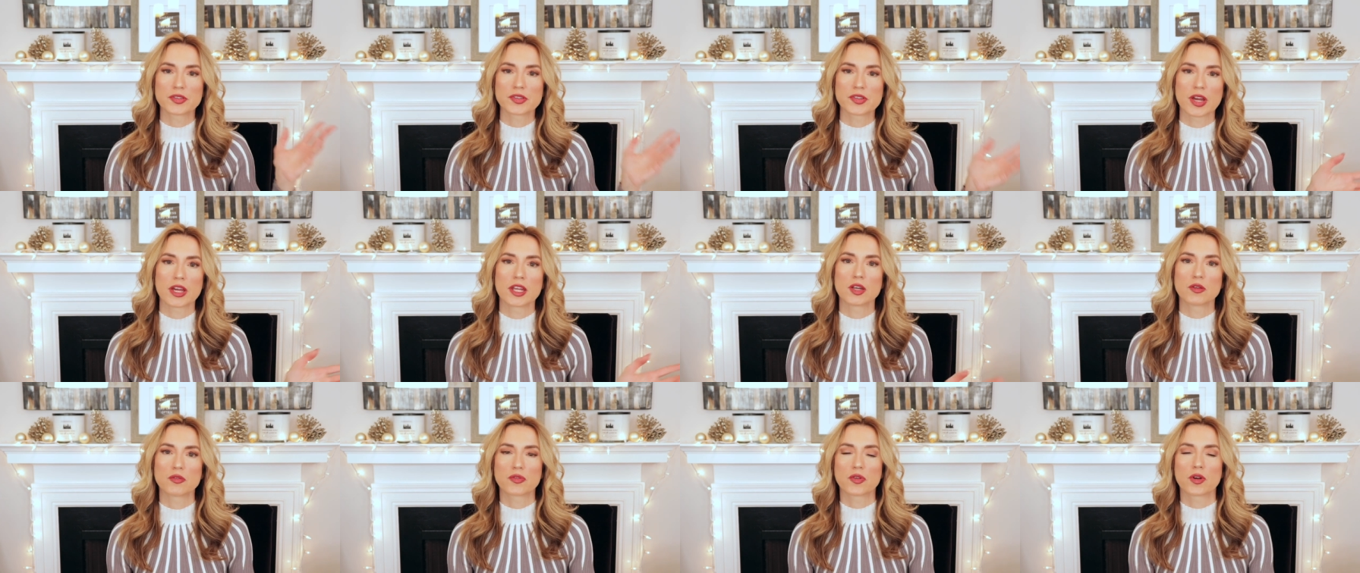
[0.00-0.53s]

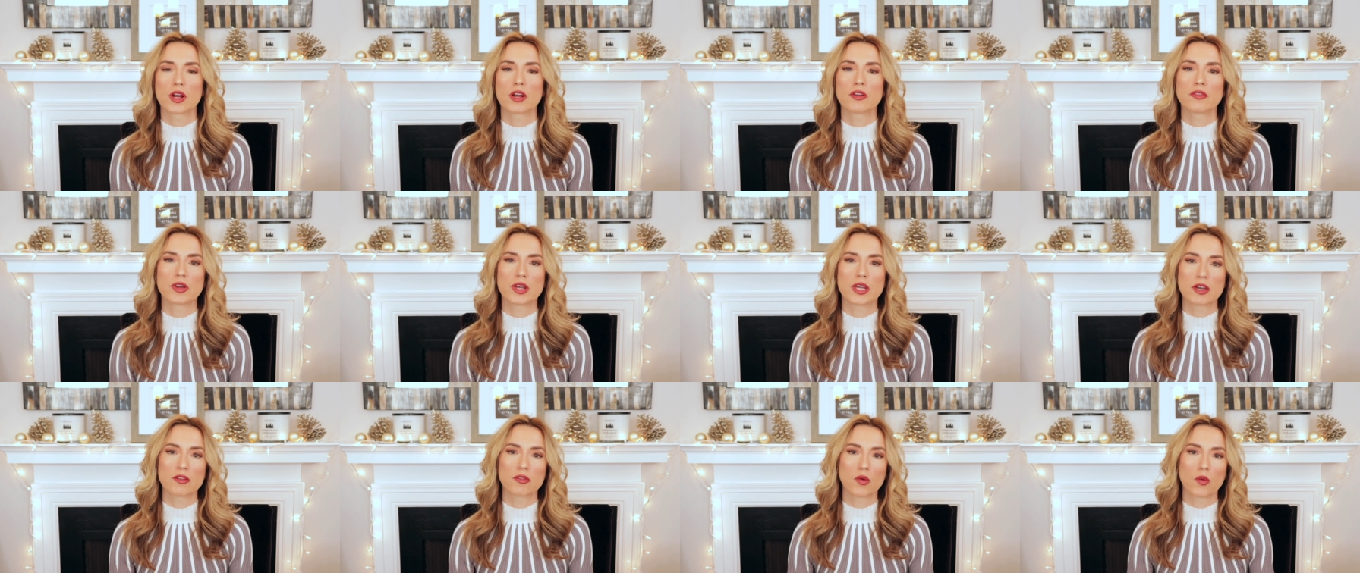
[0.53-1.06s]
sign up for
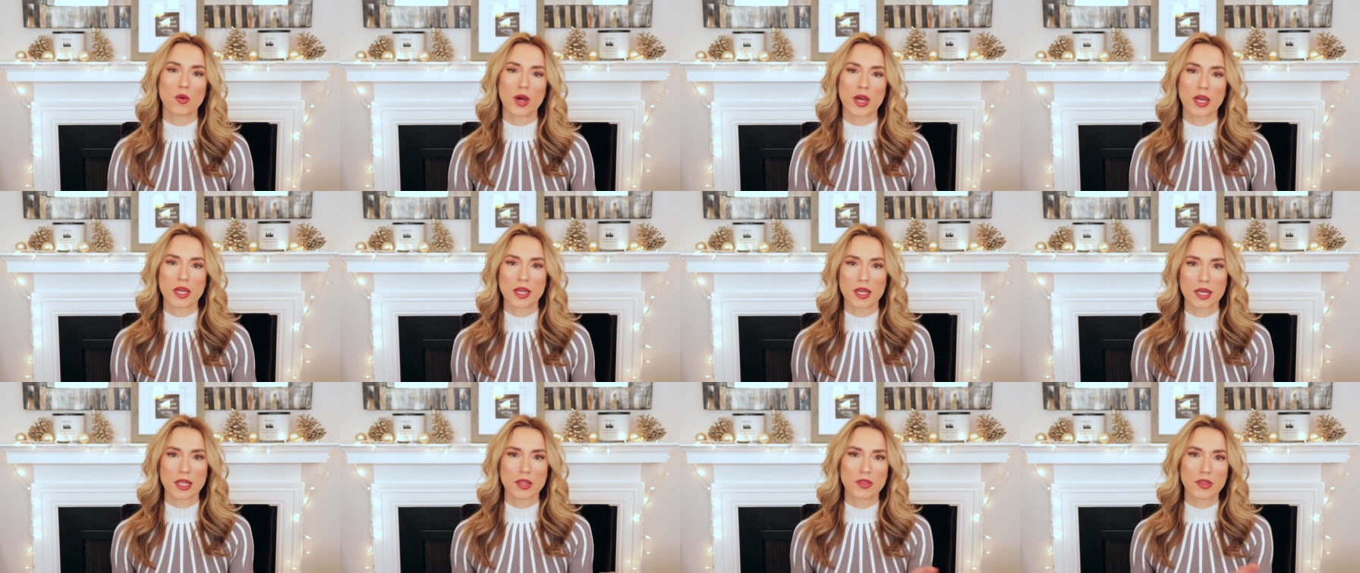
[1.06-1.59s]
every
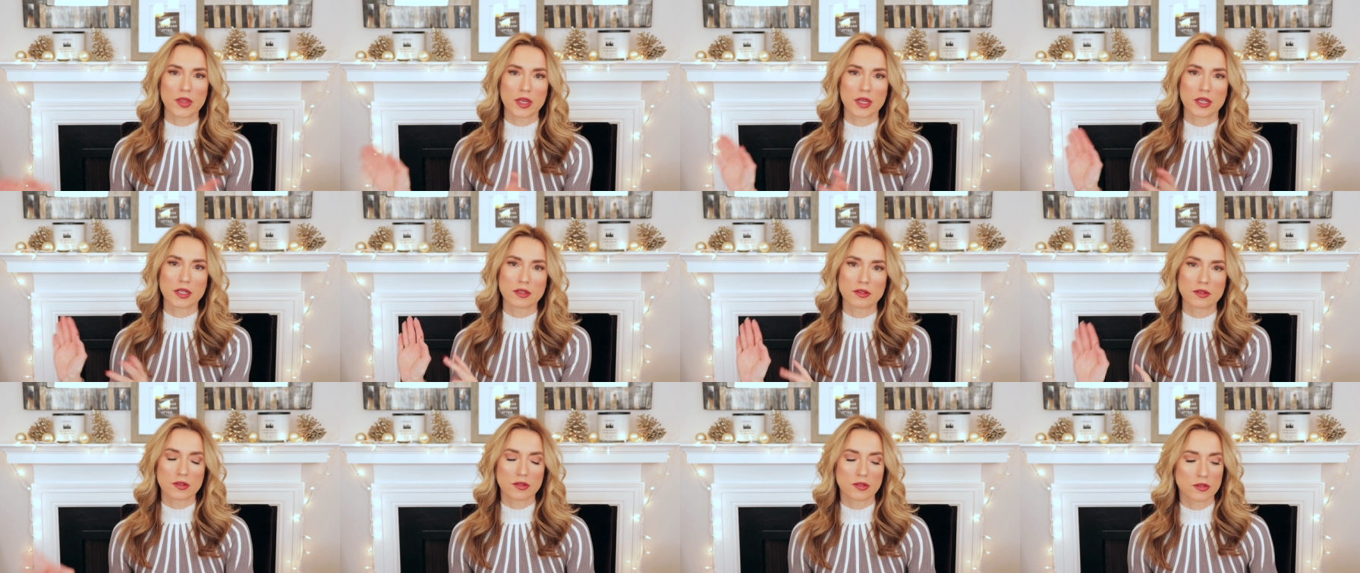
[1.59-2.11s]
giveaway, and
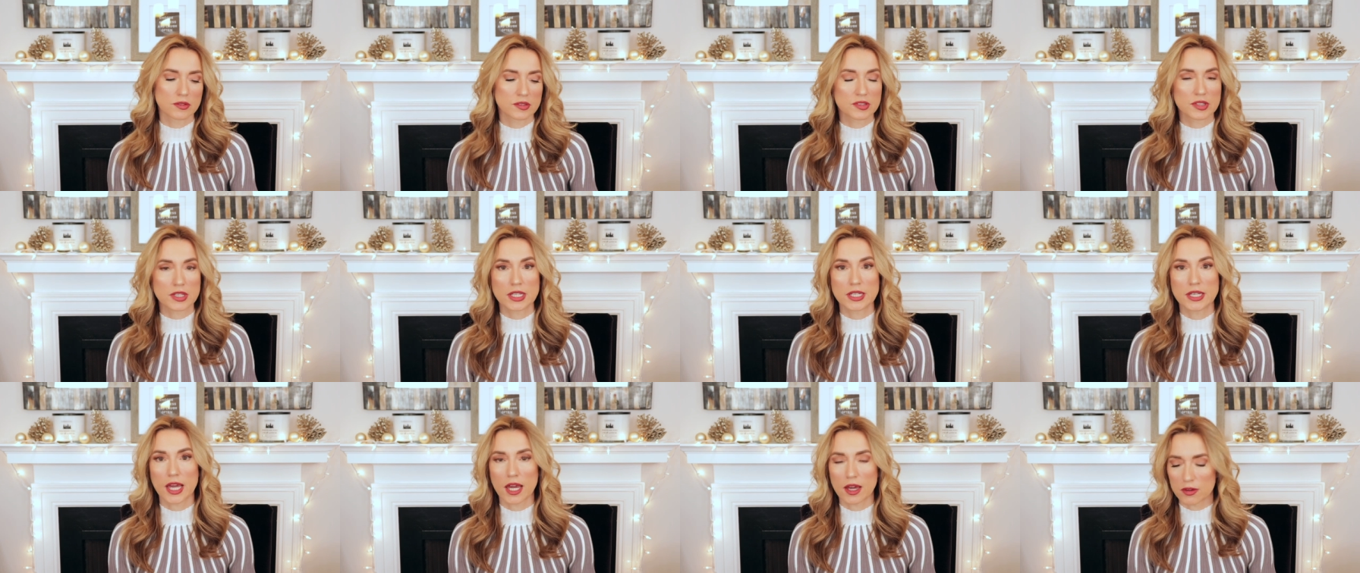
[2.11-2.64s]
then
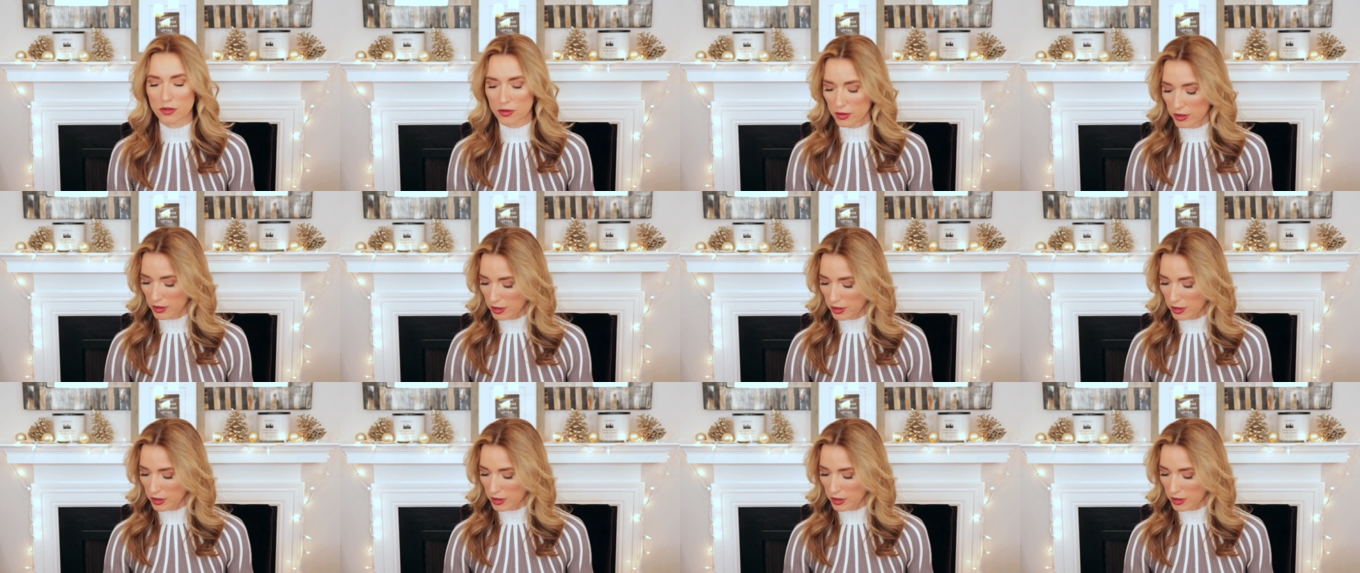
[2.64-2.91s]
skedaddle.